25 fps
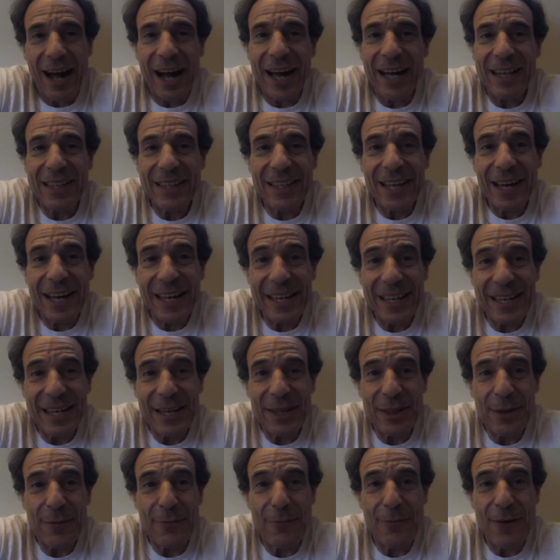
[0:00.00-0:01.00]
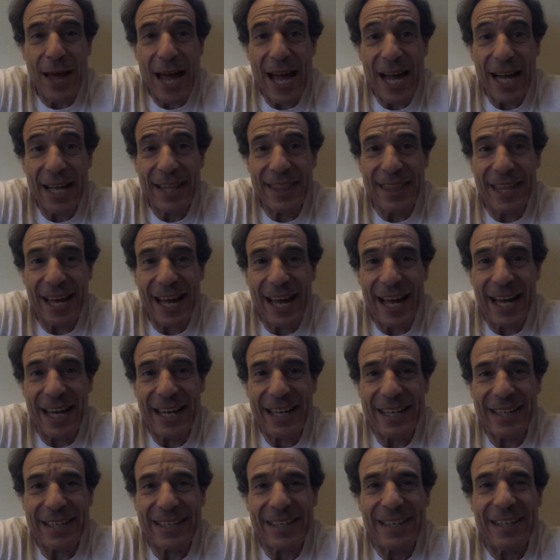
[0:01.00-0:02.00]
I like the fact
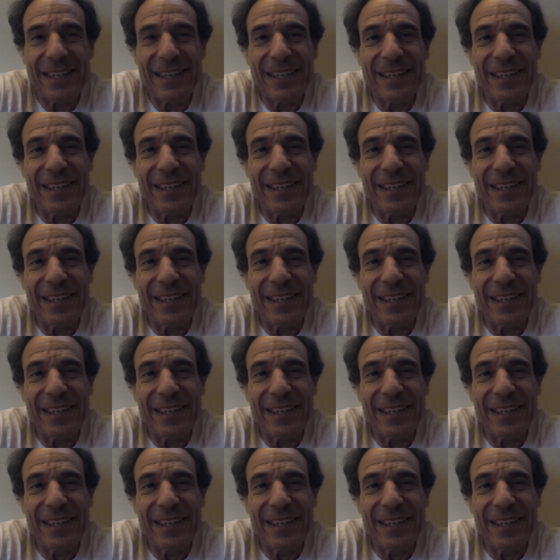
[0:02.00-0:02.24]
that